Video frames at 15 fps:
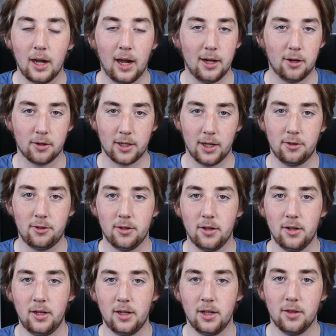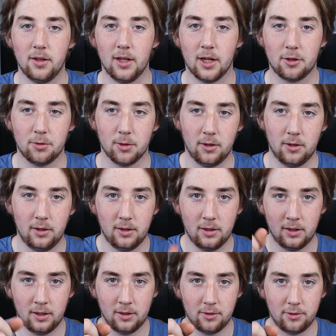And I'll catch you in the next one.
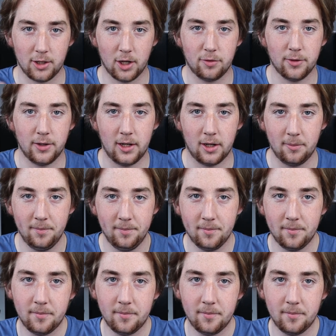Ciao for now.